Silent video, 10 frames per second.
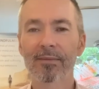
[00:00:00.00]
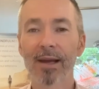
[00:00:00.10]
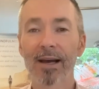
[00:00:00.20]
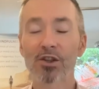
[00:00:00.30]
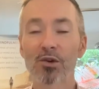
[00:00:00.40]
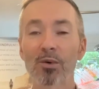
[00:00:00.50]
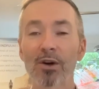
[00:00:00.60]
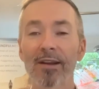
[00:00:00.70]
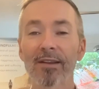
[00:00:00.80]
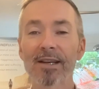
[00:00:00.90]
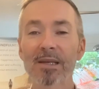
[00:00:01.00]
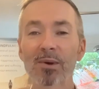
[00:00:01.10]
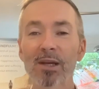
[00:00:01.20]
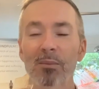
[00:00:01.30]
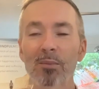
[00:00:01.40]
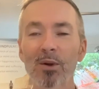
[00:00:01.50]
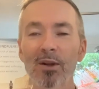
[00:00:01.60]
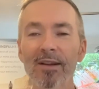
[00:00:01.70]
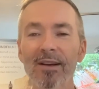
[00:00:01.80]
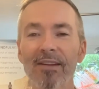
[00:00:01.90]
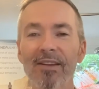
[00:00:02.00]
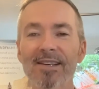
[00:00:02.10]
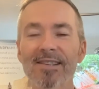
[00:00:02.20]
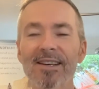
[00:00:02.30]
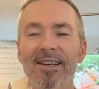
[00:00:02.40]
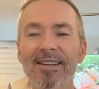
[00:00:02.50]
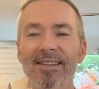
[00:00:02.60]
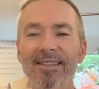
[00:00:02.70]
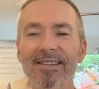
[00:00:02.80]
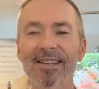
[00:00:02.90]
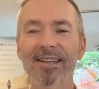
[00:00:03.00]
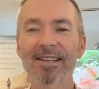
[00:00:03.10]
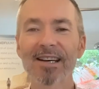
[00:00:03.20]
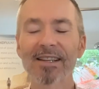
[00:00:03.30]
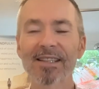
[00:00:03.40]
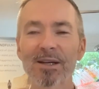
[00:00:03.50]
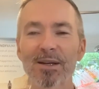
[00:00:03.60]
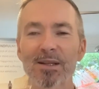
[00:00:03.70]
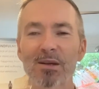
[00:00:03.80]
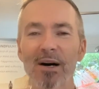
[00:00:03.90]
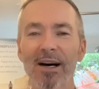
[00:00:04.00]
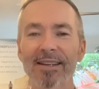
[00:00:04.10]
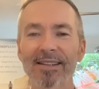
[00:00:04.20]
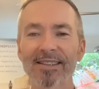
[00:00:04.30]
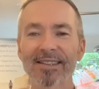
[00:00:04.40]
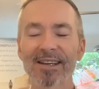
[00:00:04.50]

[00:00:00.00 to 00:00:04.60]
As you bring these people and these things and these ideas to mind,